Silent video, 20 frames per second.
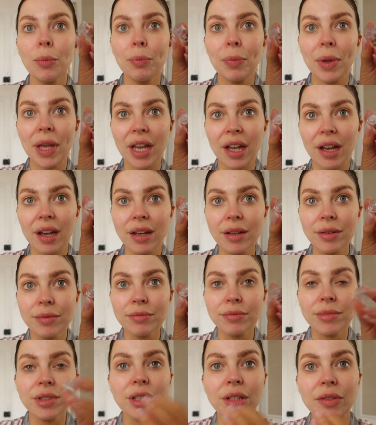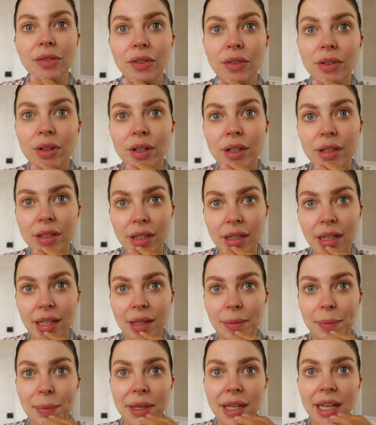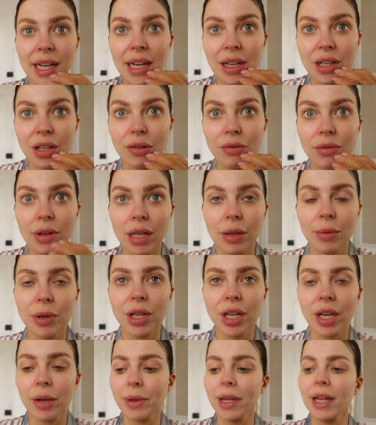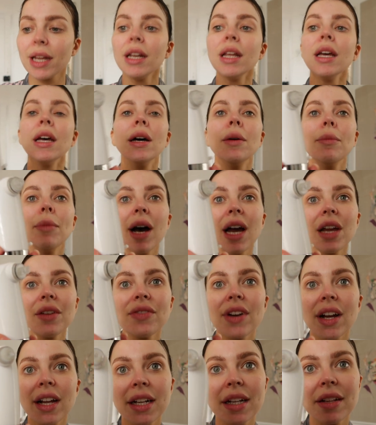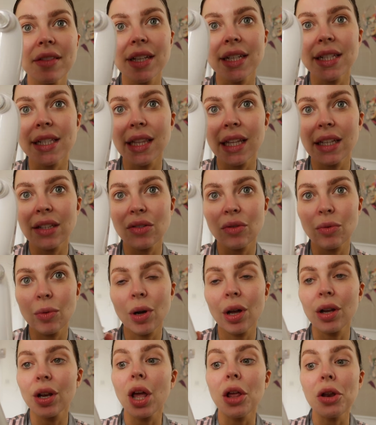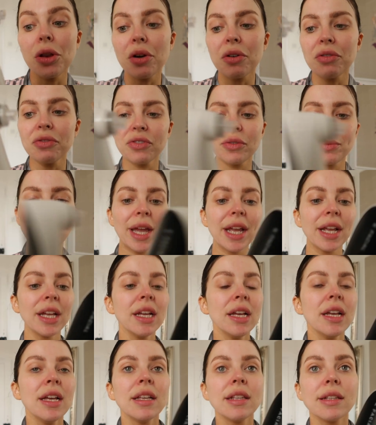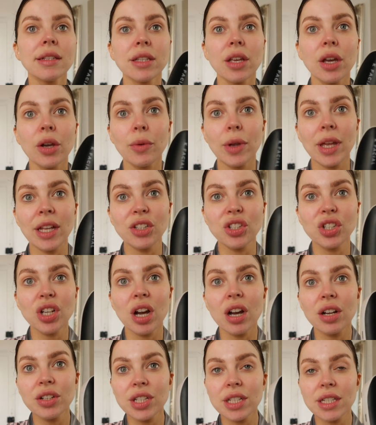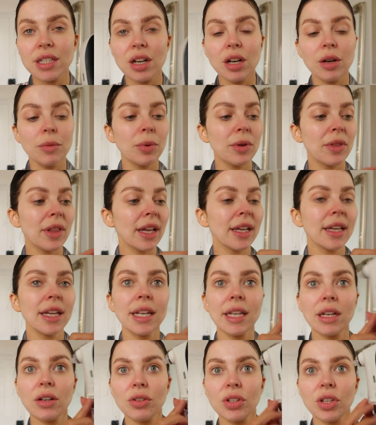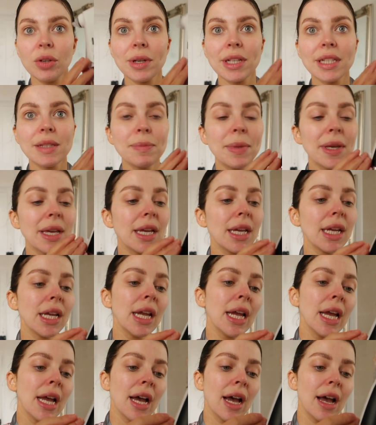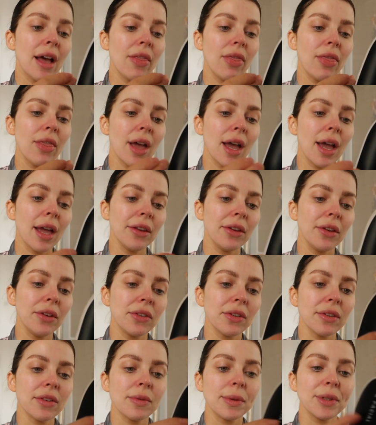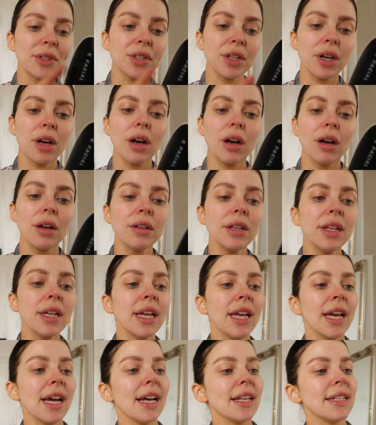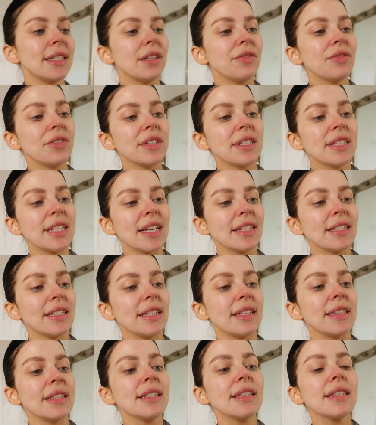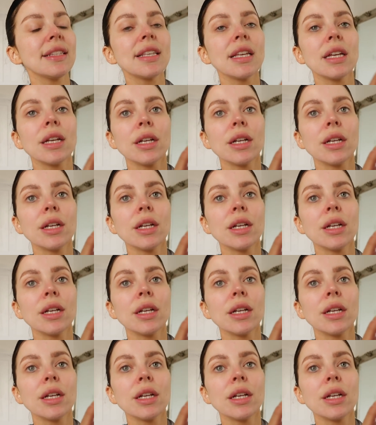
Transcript: bigger. So if you've got like a bigger air, you really wanna go in. But I find this little one enough for me. So it charges up with like a little USB and then you just switch it on. It has different settings.